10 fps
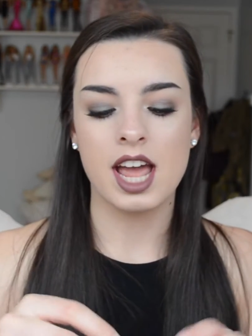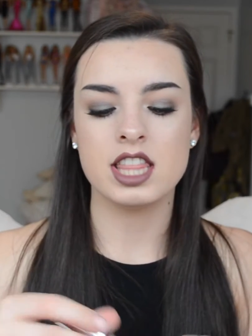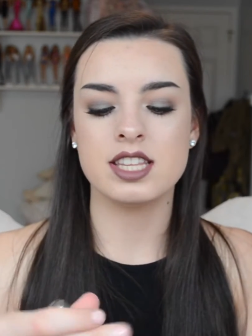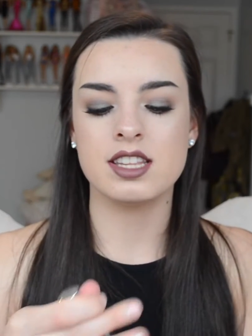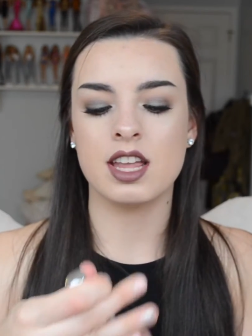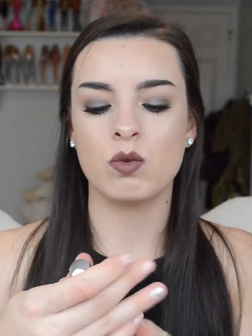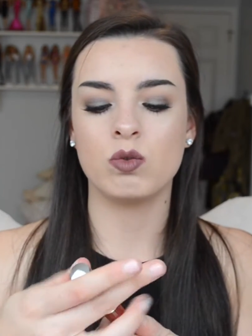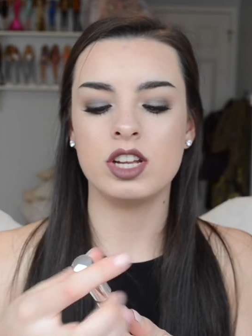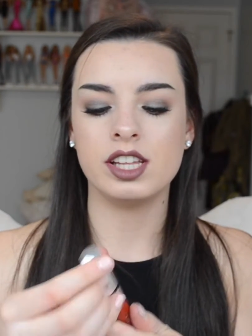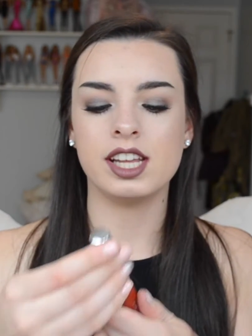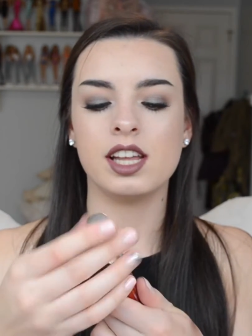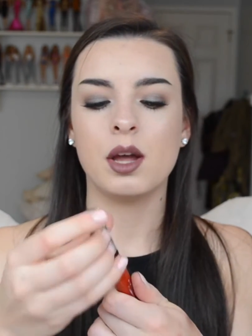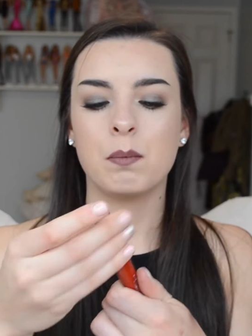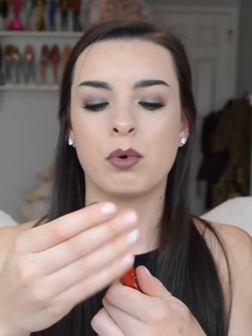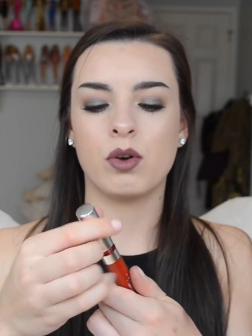and this is a really
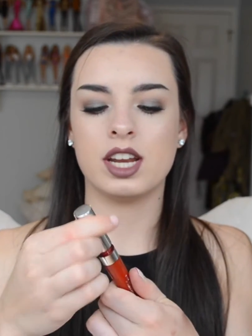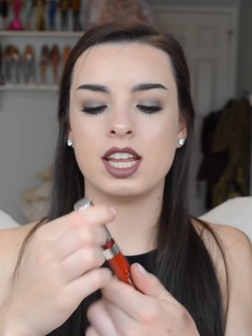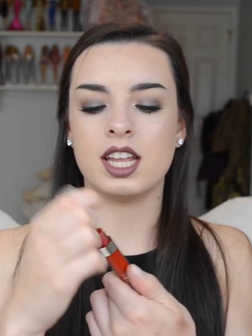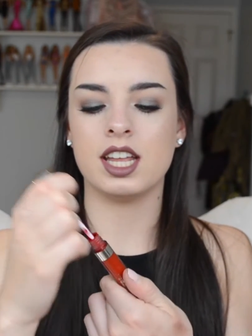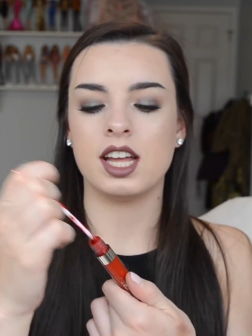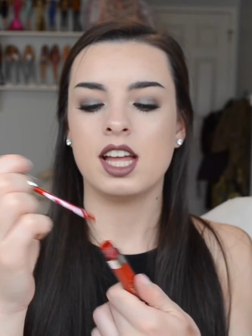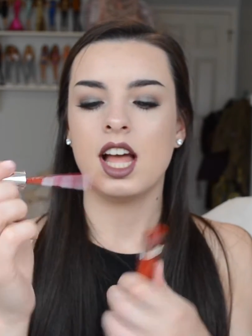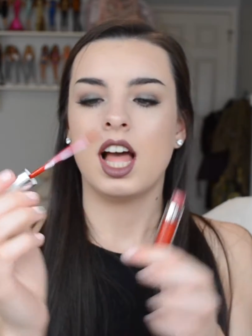pretty